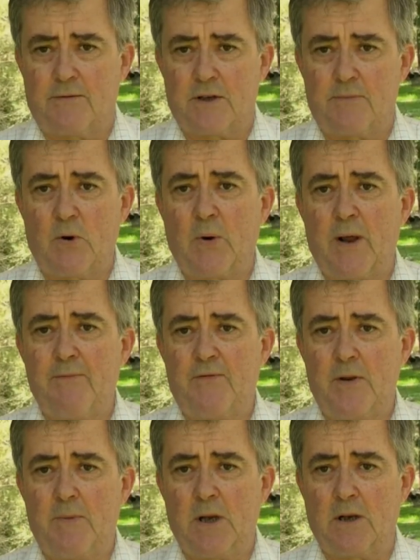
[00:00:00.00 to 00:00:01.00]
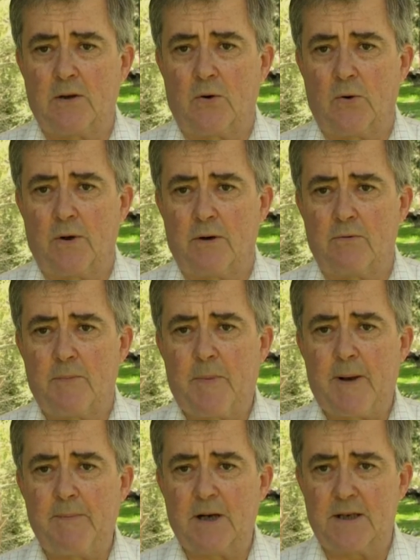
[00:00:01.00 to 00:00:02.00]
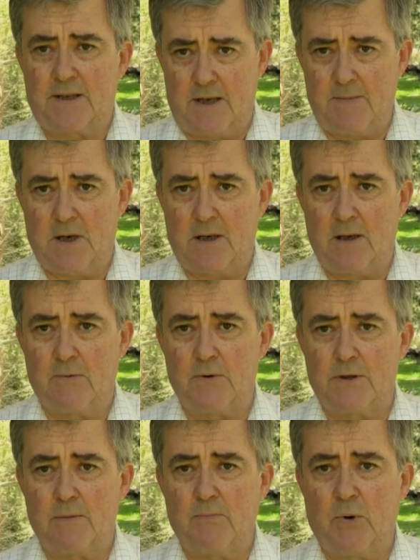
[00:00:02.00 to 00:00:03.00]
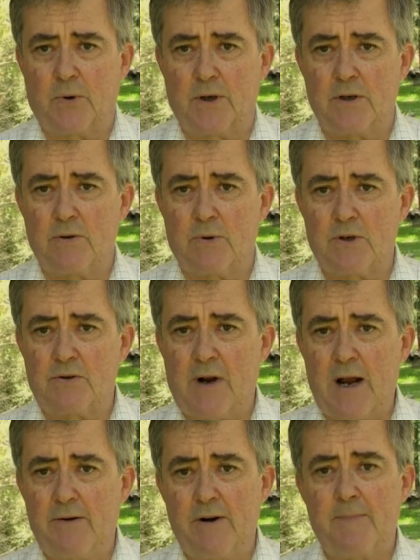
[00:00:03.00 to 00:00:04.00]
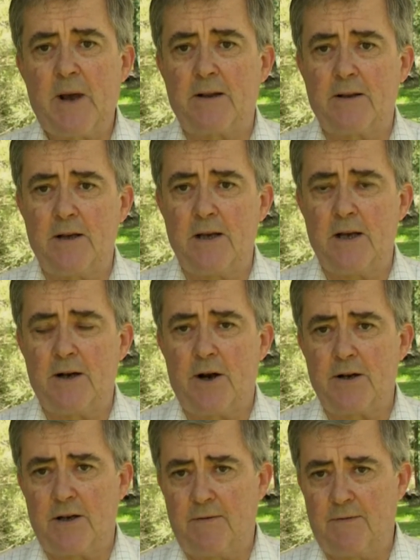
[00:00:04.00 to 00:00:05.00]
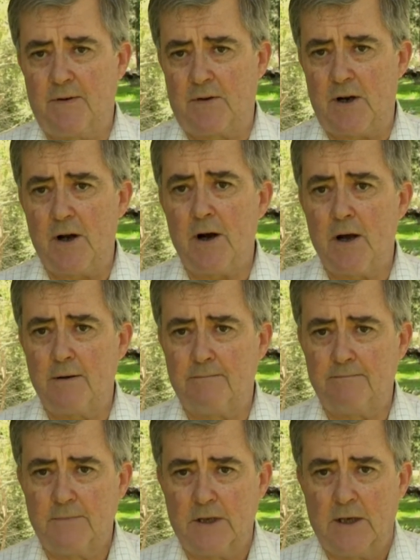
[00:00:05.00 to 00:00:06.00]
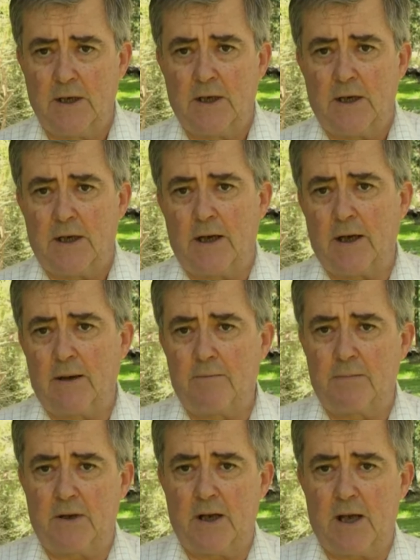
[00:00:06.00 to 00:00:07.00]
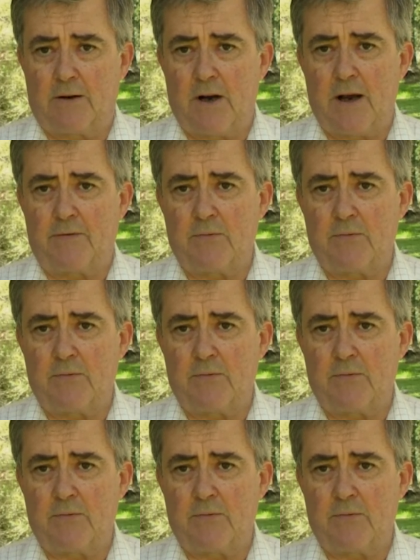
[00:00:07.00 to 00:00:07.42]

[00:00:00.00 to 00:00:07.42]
a small amphibian called a Republic Seabee that was imported into Australia in about the year 1959. The aircraft